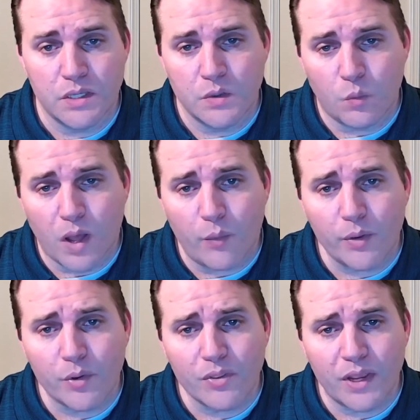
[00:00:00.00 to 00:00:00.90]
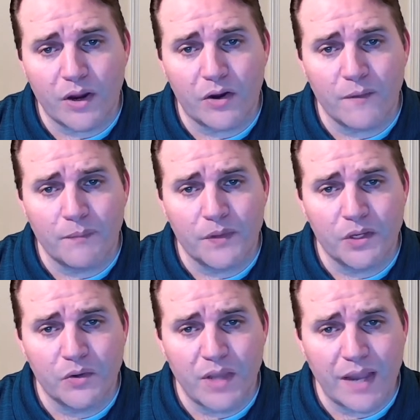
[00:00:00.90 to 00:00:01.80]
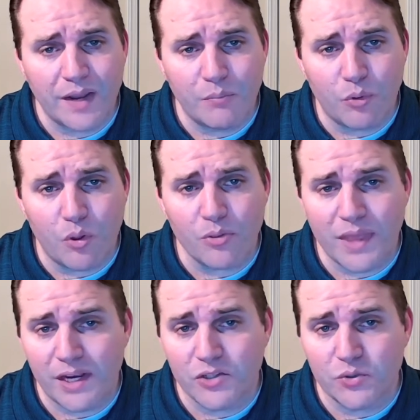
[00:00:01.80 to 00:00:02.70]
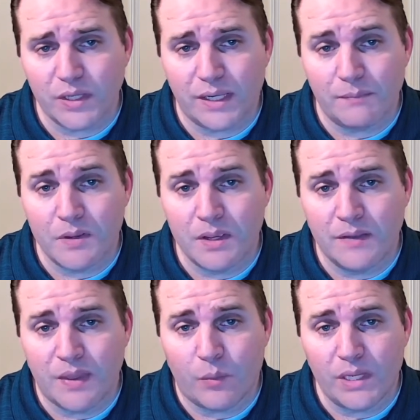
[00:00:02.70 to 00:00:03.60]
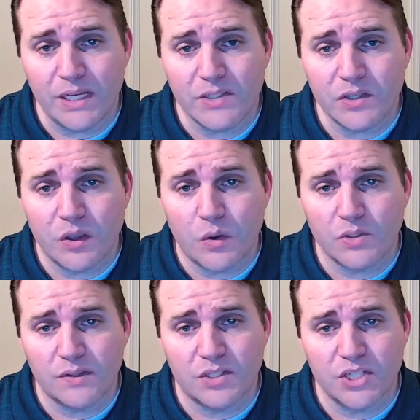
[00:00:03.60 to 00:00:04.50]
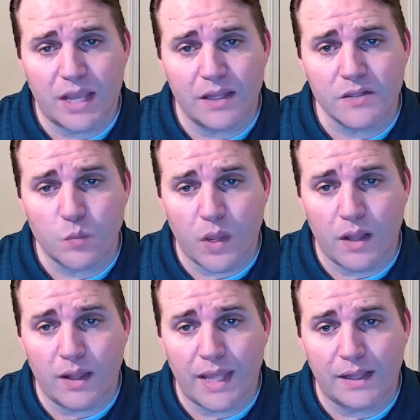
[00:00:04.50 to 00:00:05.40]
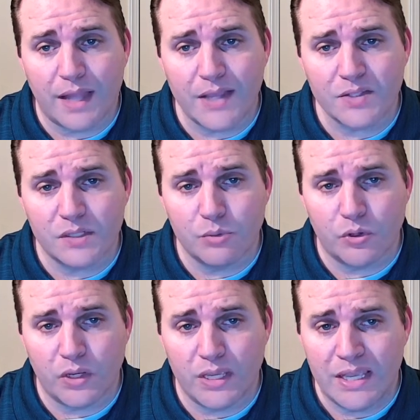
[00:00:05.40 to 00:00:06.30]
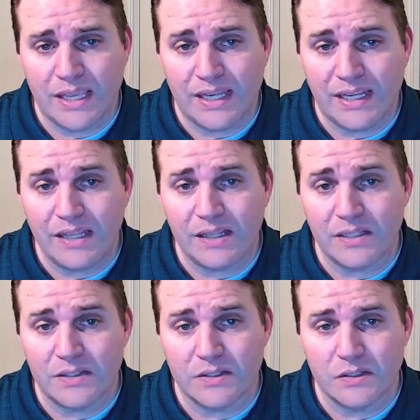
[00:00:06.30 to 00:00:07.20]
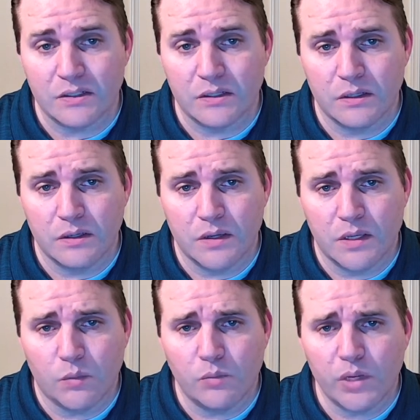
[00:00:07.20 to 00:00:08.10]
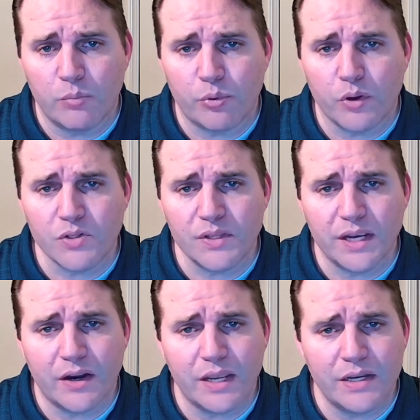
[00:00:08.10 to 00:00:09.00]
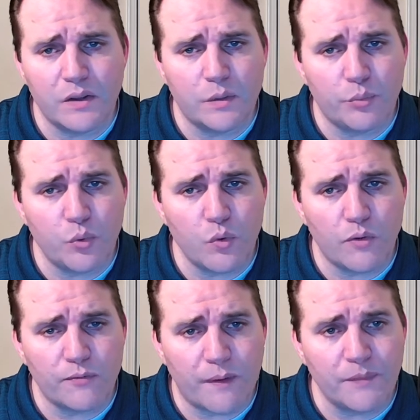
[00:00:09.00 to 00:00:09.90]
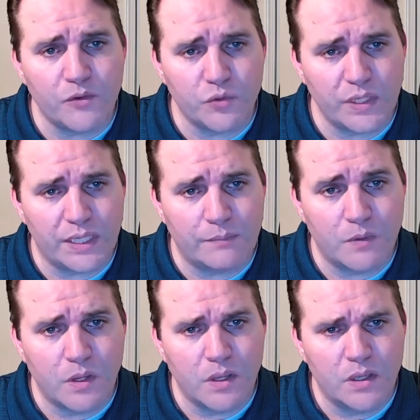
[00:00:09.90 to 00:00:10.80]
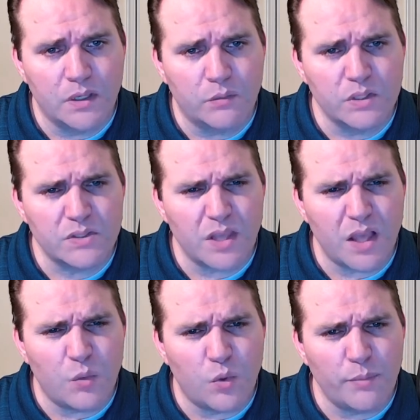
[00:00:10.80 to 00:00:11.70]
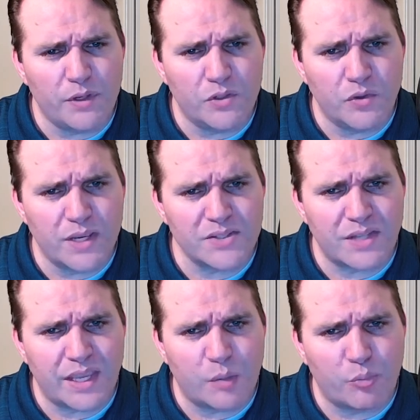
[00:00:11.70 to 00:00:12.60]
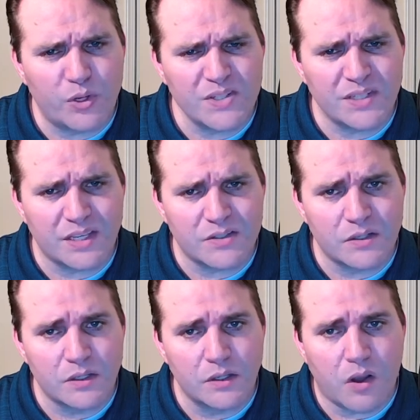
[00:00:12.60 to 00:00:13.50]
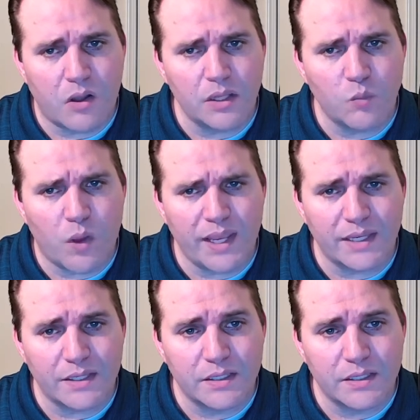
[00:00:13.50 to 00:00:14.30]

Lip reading: While we were there, your dad and I both had a dream that we needed to go to the Chalice Well at Glastonbury in England. When we approached the area near the pool from the dream, we saw a woman dressed like a princess, all in white.